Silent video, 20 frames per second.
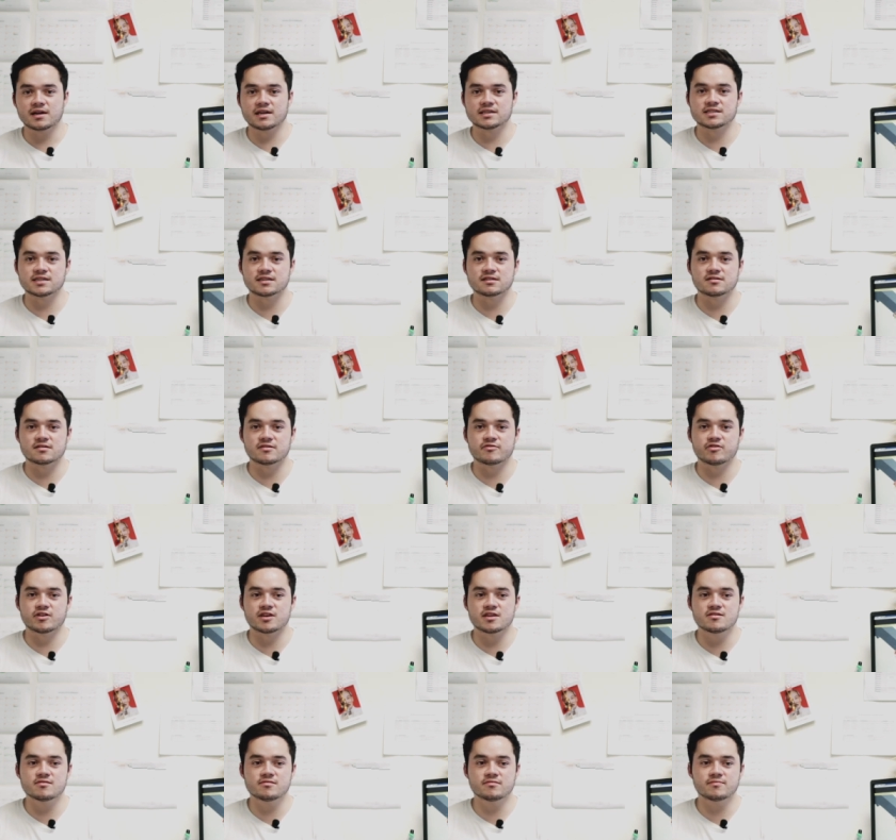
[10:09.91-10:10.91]
listening to the
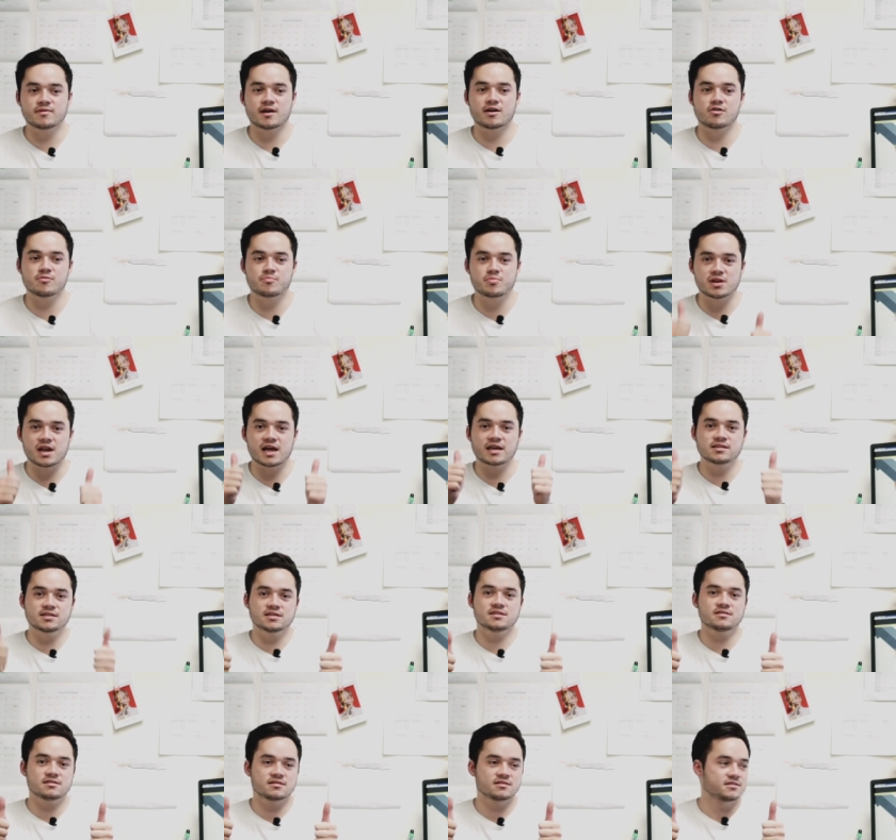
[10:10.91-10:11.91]
video. I hope you like it.